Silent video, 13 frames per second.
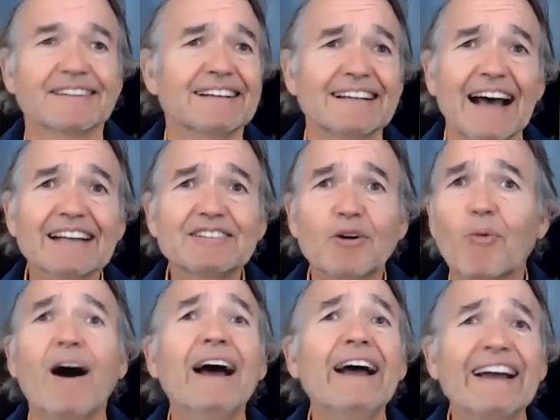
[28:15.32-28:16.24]
I said,
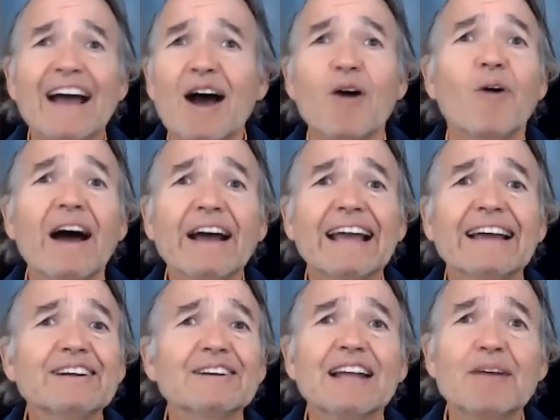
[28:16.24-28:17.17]
why, why can't
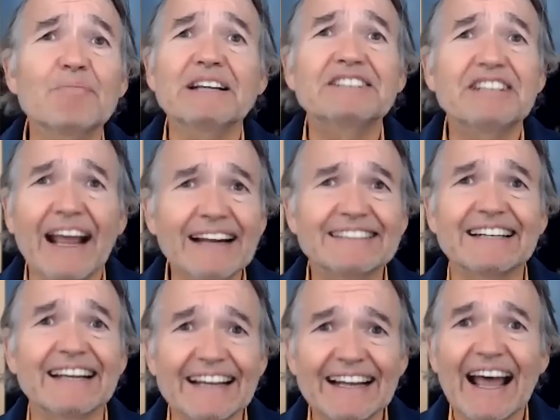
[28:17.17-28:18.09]
you let me change
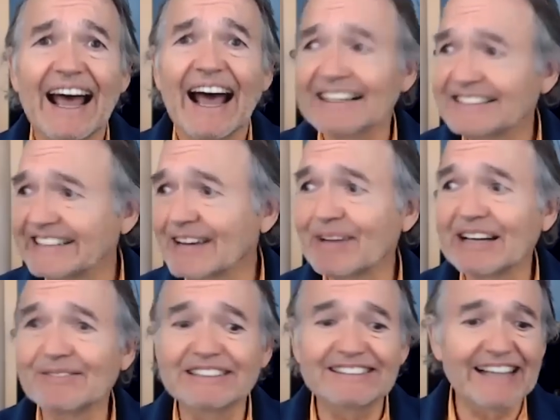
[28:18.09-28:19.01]
it? I see I made a
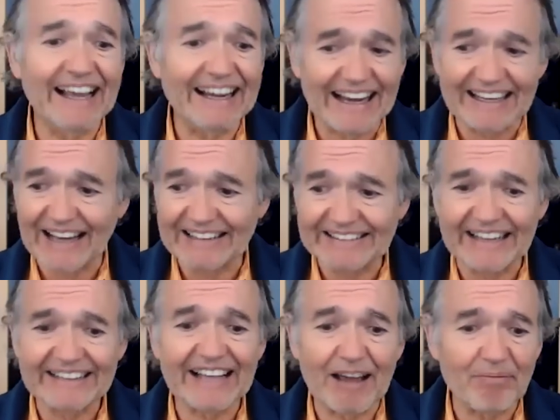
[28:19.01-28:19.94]
mistake. I, I
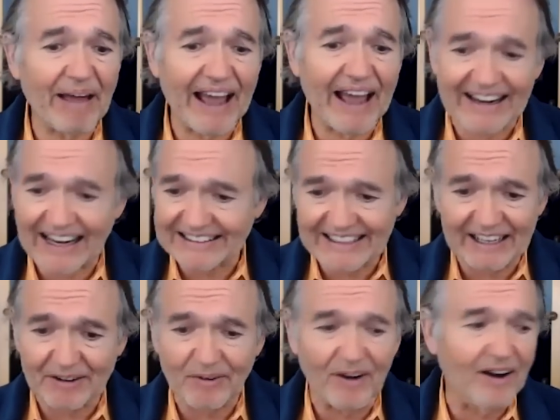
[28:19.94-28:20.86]
take that back. I said it
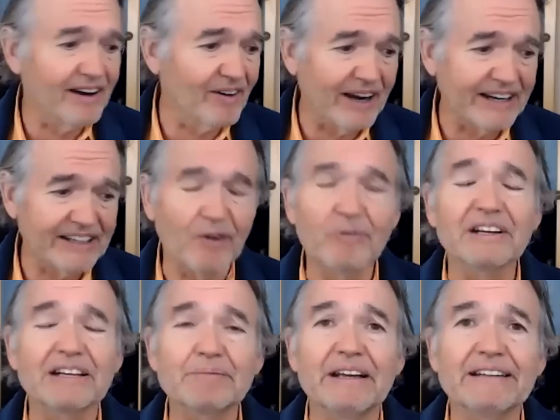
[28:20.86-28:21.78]
wrong, or I don't
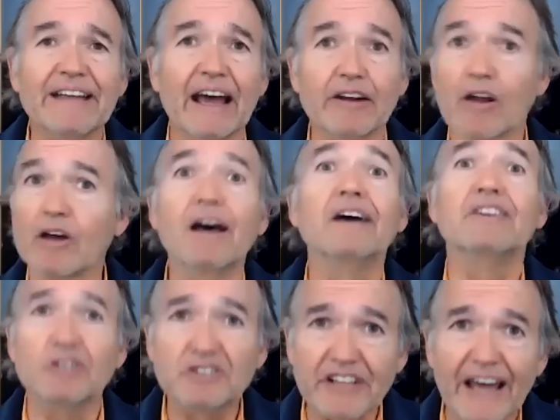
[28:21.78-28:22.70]
really mean that. No, no,
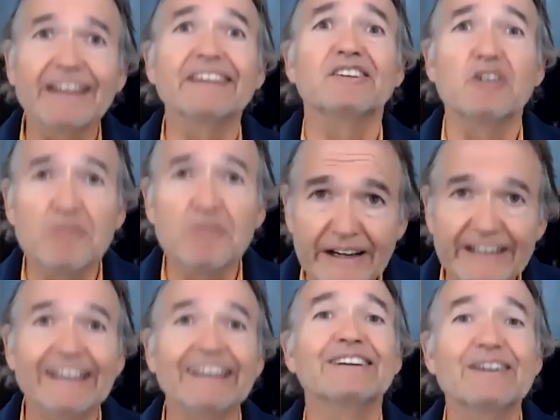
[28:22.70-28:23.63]
you said it. You mean
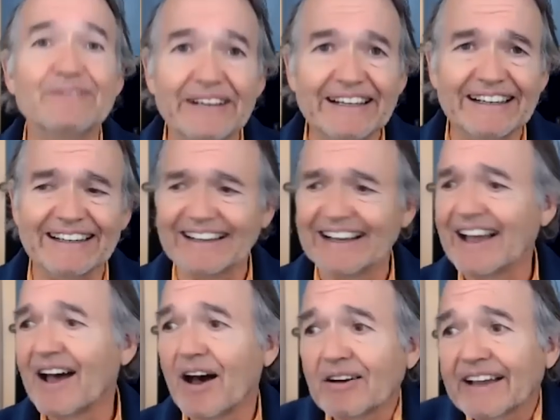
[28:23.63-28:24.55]
it. You mean it.
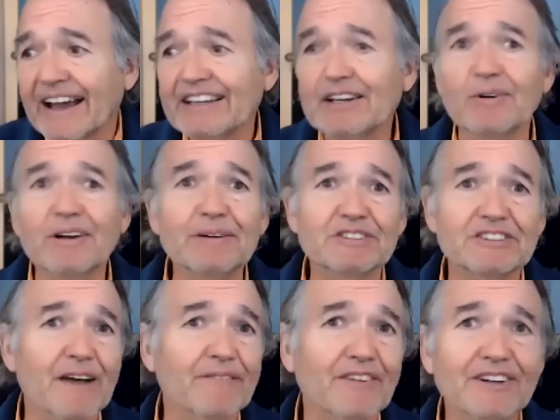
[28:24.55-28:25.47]
Okay, you want to
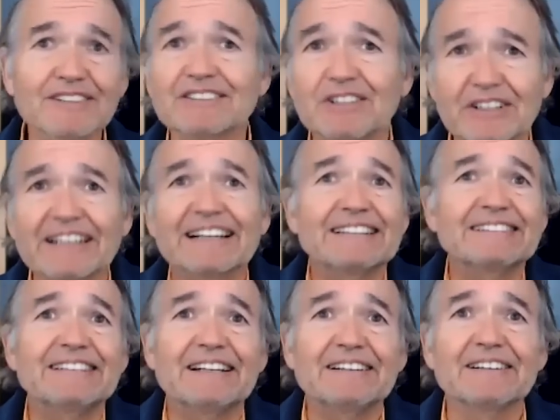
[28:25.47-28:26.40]
suffer? You can
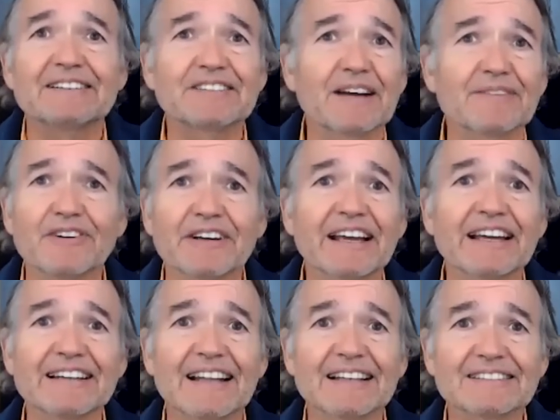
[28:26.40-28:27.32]
continue to suffer and get
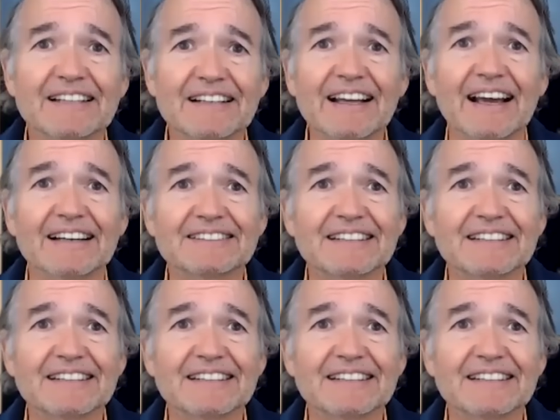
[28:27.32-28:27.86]
less and less.